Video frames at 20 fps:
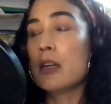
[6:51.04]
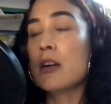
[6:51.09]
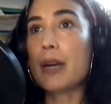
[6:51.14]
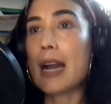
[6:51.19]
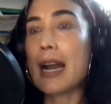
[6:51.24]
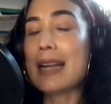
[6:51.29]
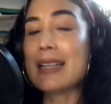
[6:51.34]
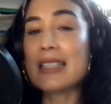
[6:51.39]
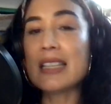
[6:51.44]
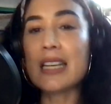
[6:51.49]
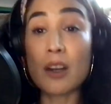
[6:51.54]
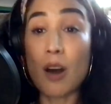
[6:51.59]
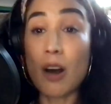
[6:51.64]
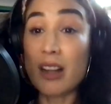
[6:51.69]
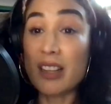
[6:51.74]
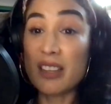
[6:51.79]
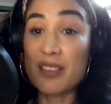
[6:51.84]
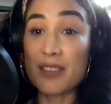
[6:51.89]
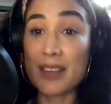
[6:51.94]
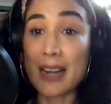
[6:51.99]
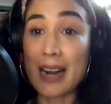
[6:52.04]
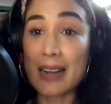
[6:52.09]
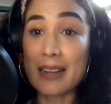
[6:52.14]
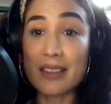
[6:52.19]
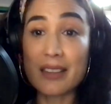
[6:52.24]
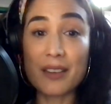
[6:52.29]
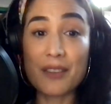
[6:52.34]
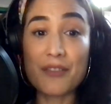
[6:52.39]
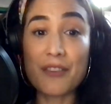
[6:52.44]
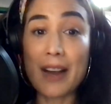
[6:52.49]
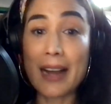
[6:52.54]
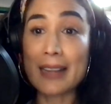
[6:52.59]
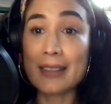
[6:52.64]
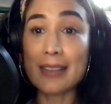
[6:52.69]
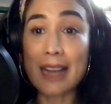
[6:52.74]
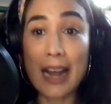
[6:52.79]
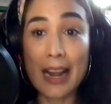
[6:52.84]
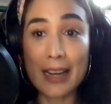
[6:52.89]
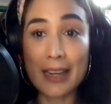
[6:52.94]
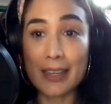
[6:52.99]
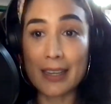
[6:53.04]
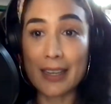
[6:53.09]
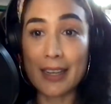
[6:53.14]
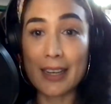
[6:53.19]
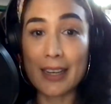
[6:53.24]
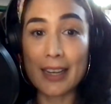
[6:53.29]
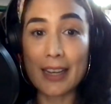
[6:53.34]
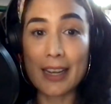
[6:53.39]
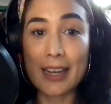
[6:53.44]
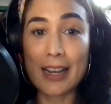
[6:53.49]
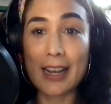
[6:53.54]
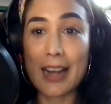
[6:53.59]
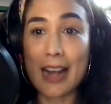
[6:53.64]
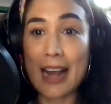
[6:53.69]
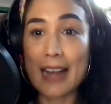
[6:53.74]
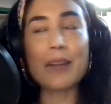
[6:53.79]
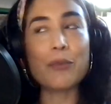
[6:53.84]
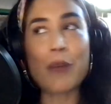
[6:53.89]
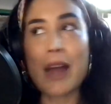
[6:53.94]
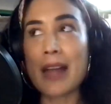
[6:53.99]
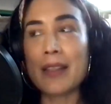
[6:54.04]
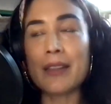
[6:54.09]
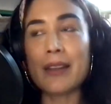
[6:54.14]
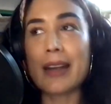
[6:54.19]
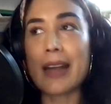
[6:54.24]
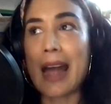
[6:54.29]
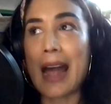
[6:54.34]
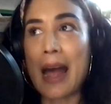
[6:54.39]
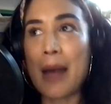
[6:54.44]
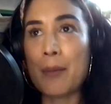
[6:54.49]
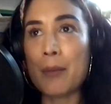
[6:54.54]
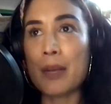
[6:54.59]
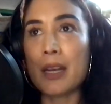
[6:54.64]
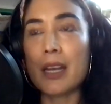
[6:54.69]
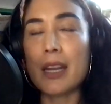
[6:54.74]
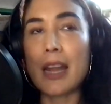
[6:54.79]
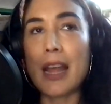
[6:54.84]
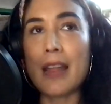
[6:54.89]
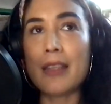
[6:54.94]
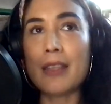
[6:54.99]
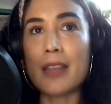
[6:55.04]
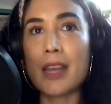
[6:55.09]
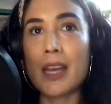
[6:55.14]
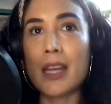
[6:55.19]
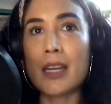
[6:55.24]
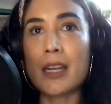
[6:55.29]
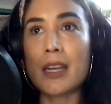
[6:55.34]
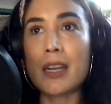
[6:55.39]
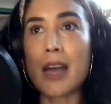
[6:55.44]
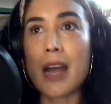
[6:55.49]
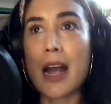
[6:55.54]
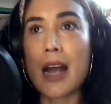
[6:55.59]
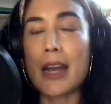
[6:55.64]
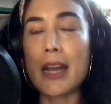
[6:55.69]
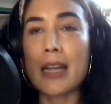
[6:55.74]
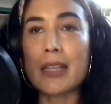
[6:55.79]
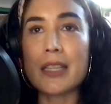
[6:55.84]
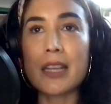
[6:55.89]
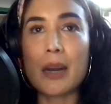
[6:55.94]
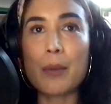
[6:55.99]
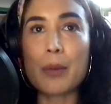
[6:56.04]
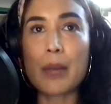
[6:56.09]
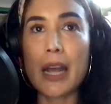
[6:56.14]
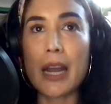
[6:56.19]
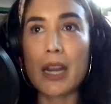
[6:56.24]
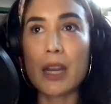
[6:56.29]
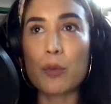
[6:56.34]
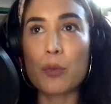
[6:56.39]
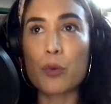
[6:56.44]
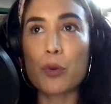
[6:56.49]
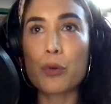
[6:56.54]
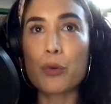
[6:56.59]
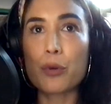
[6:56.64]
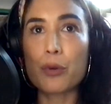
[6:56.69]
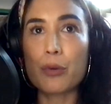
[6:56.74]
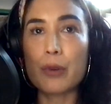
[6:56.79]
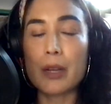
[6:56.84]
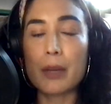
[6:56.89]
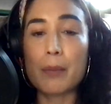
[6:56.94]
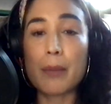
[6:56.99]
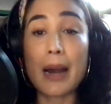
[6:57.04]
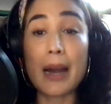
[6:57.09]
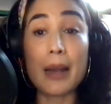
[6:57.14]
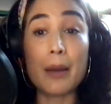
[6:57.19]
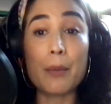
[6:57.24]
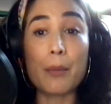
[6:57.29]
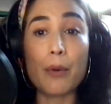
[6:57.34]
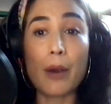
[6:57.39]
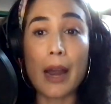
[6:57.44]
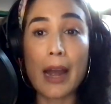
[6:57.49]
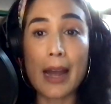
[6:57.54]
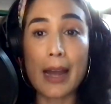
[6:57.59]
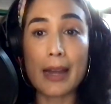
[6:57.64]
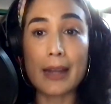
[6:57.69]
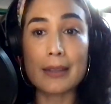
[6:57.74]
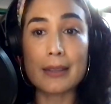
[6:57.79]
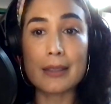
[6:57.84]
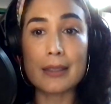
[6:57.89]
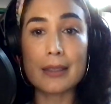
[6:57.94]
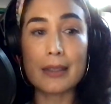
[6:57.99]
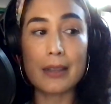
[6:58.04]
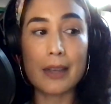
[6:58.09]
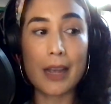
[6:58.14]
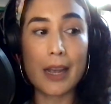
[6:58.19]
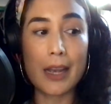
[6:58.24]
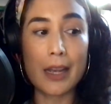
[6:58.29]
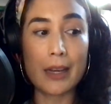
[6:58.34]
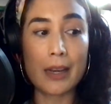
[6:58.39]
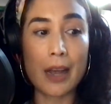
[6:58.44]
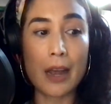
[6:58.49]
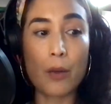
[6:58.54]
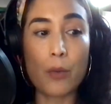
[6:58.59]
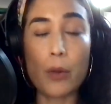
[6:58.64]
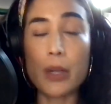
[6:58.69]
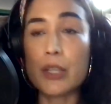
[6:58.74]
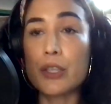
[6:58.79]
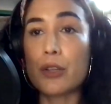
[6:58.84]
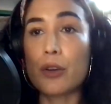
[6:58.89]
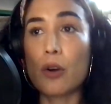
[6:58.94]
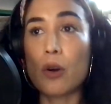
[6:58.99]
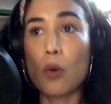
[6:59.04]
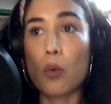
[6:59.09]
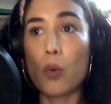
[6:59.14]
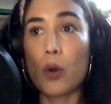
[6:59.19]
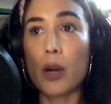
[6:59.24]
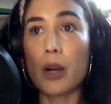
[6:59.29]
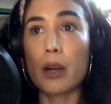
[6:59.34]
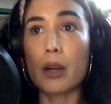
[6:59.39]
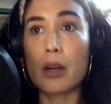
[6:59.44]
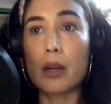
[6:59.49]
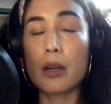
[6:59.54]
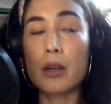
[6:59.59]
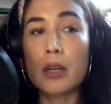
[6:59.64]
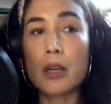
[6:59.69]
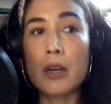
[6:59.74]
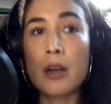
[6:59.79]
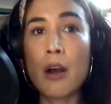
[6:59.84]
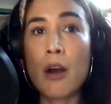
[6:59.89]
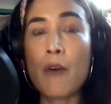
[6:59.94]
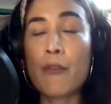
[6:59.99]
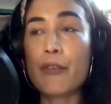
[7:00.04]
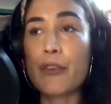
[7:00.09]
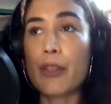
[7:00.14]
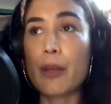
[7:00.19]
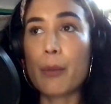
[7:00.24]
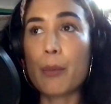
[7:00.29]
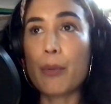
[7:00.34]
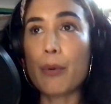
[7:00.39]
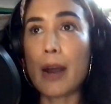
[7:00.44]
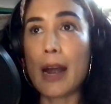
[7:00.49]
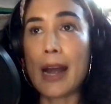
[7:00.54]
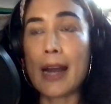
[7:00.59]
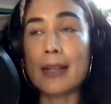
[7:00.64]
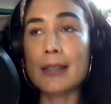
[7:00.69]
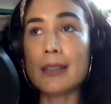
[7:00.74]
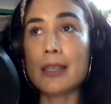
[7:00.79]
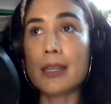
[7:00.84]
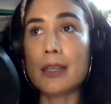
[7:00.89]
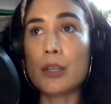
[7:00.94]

But I did all of it. I did fine dining. I ran the gamut. And then I ended up getting recruited by a brand. And I went to go work for the brand.